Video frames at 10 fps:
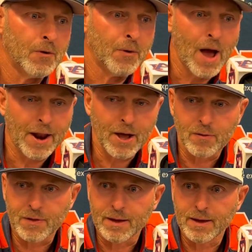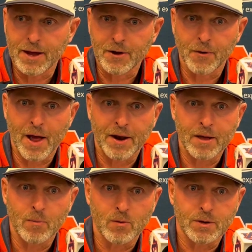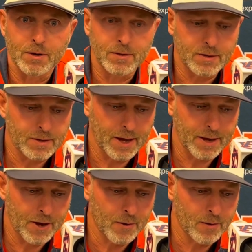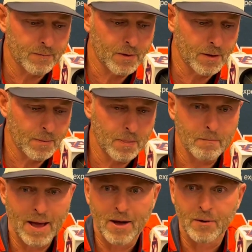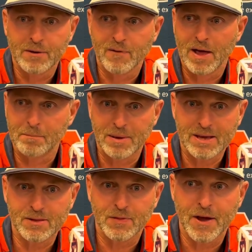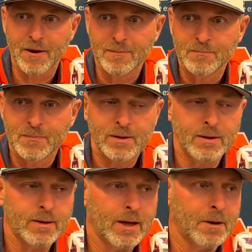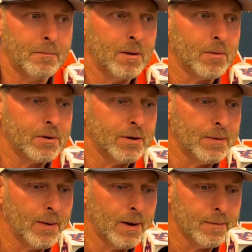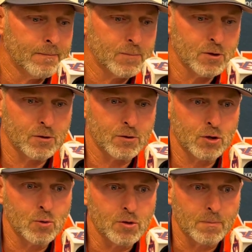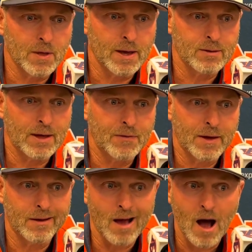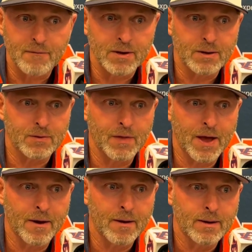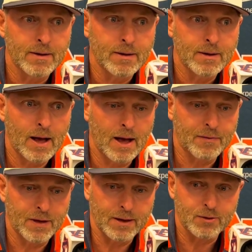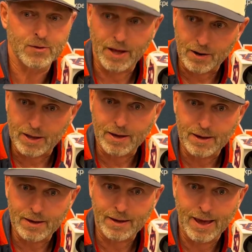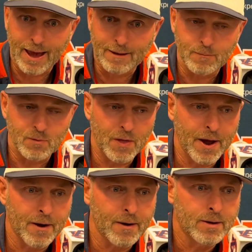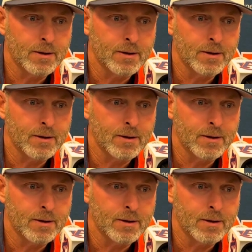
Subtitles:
not healthy and you're not able to take care of the mound and find peace there and be able to do some things, I think confidence there, I think settling games there